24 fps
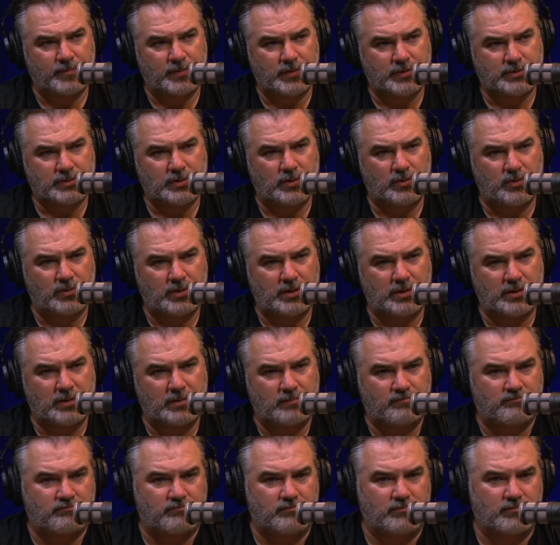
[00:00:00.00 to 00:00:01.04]
So,
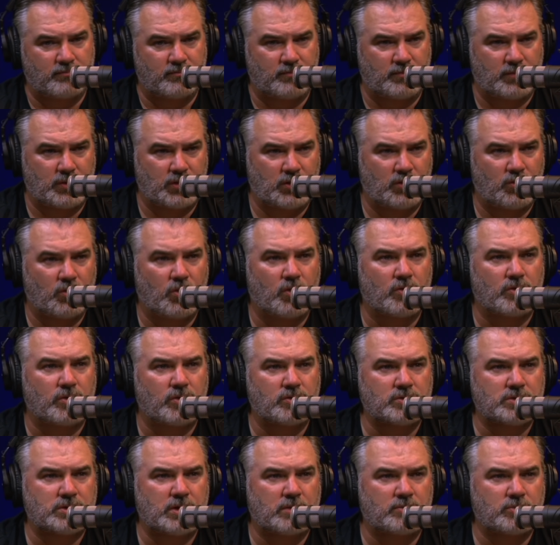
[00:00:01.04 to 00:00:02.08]
you know, are
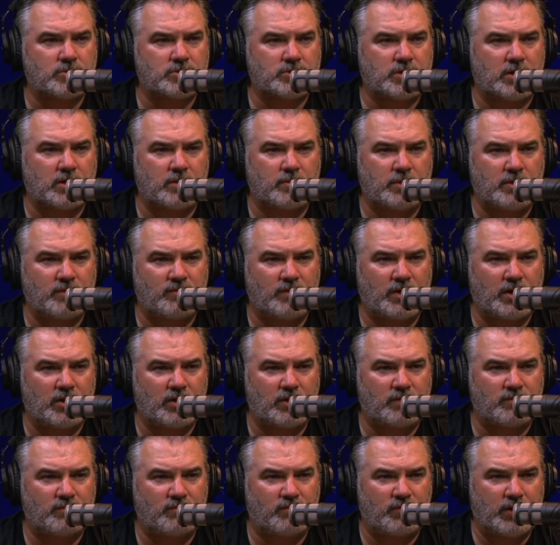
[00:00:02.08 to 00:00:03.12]
those numbers going to be
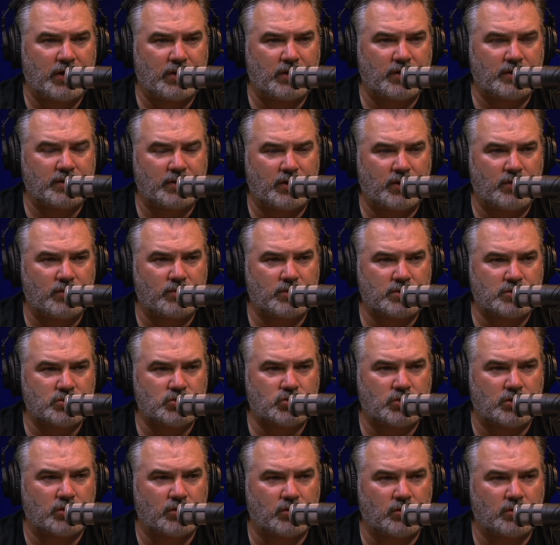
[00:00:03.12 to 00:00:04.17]
very, very low this
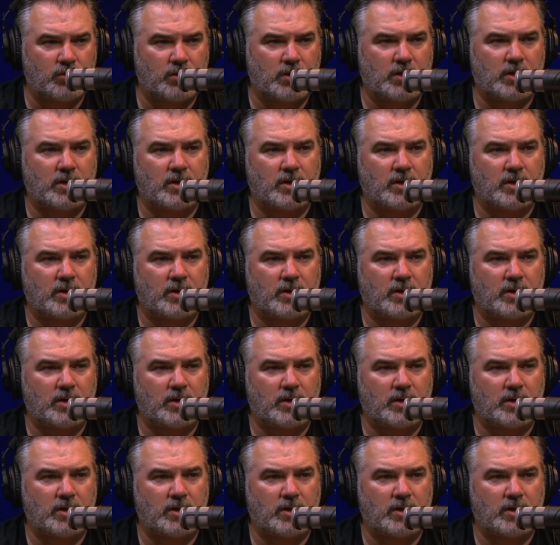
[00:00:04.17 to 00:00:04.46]
year